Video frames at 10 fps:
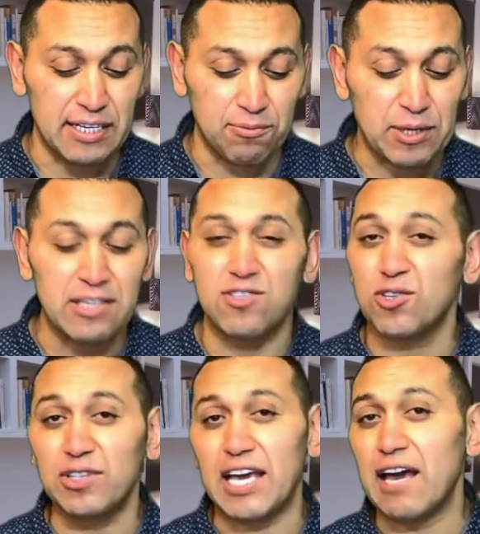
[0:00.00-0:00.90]
We
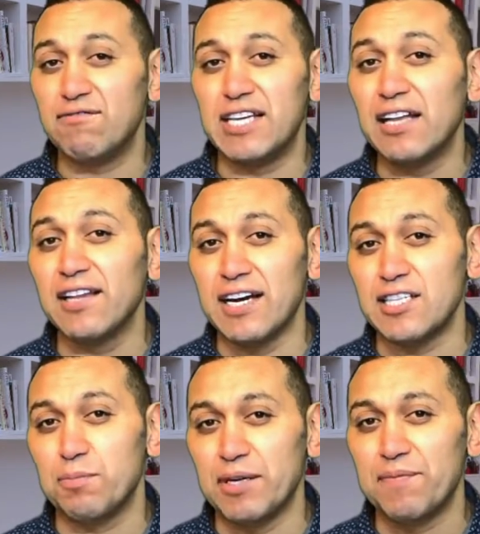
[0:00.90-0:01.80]
certainly have
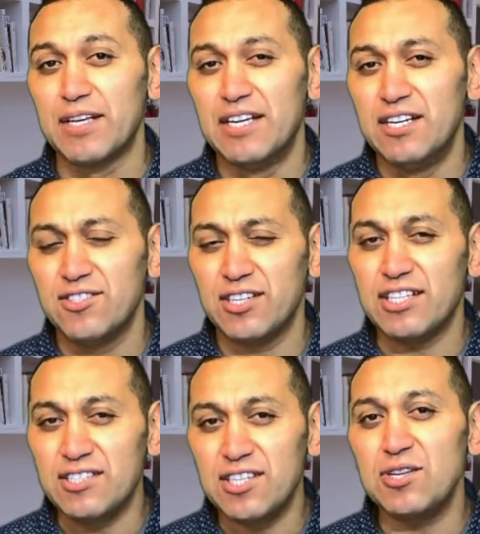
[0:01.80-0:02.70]
deadlines, but to
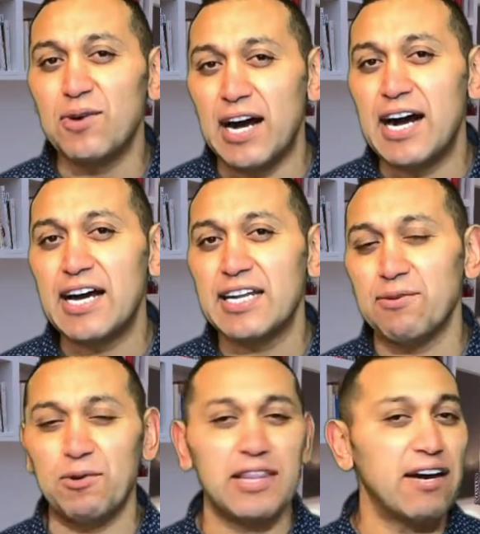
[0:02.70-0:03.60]
continue on
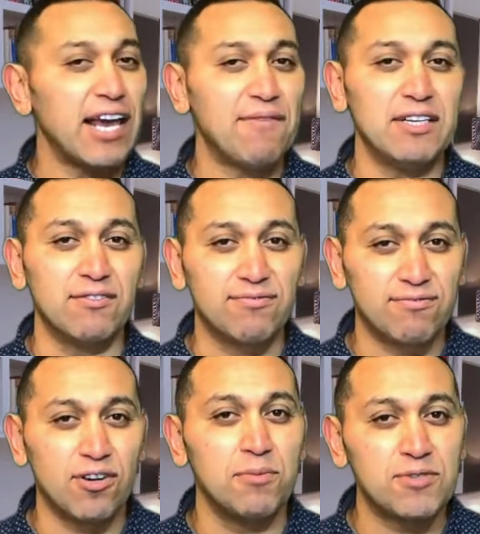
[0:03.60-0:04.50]
without having a
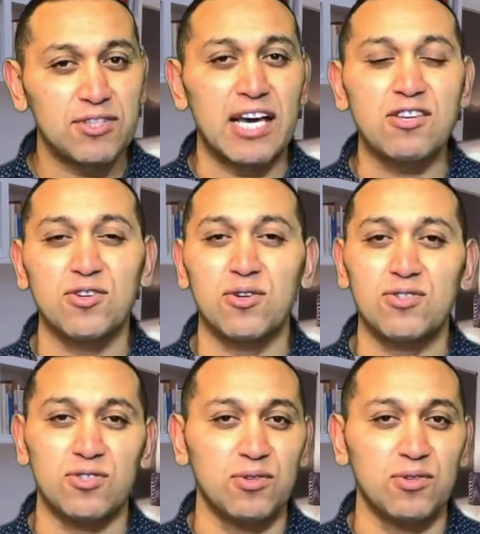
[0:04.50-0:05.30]
firm schedule